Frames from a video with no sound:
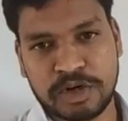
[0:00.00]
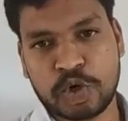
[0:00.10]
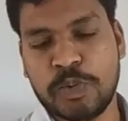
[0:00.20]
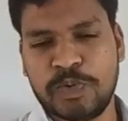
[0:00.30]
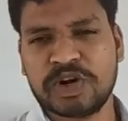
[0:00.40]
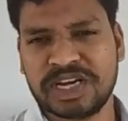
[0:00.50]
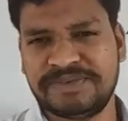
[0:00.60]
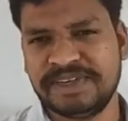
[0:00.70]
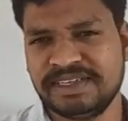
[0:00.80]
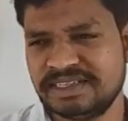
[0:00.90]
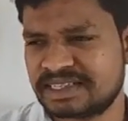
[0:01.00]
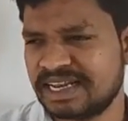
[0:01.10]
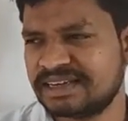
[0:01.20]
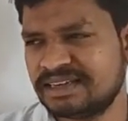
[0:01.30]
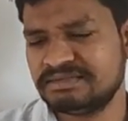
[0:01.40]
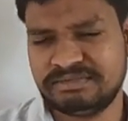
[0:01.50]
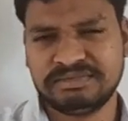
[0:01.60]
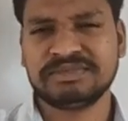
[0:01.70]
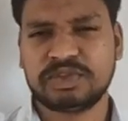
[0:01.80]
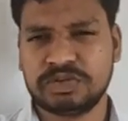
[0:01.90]
Topography is like
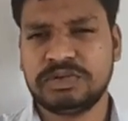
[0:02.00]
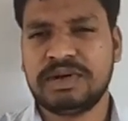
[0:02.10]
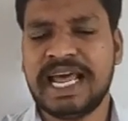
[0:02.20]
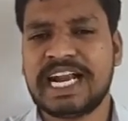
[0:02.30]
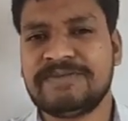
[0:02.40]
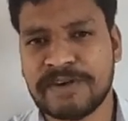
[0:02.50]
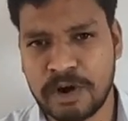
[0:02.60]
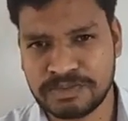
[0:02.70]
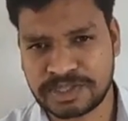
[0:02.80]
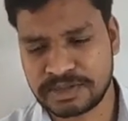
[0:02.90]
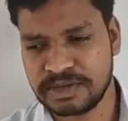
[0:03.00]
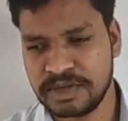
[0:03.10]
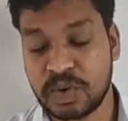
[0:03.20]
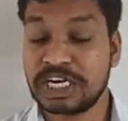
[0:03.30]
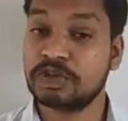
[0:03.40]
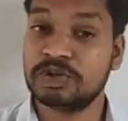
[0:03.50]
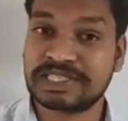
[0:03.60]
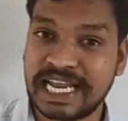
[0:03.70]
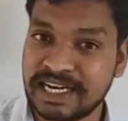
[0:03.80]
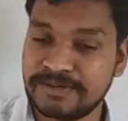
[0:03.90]
landforms. What are those
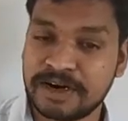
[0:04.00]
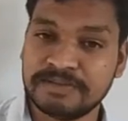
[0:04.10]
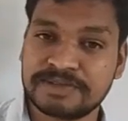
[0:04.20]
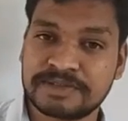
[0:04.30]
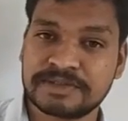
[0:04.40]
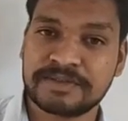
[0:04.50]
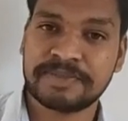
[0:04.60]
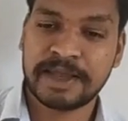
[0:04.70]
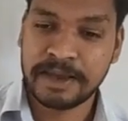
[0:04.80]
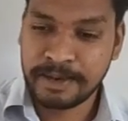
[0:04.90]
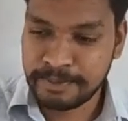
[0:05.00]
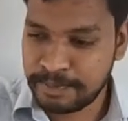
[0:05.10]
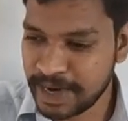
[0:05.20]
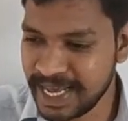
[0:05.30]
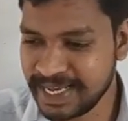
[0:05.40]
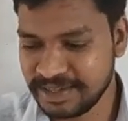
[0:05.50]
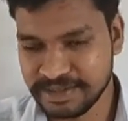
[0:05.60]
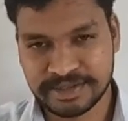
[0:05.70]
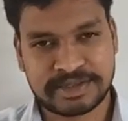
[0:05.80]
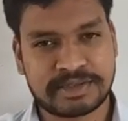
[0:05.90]
landforms?
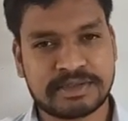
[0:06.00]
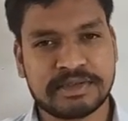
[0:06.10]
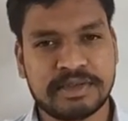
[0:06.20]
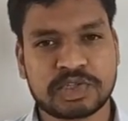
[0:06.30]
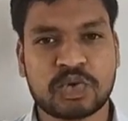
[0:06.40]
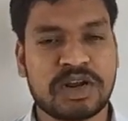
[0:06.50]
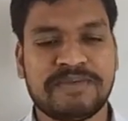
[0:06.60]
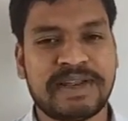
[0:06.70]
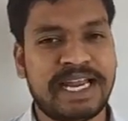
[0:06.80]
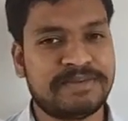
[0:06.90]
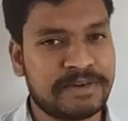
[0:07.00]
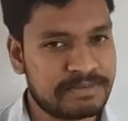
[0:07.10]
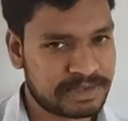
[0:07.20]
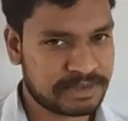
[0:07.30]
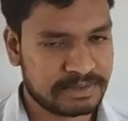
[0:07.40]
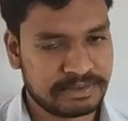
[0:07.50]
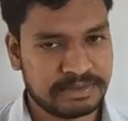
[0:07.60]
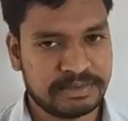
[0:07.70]
Plains is one of the landforms.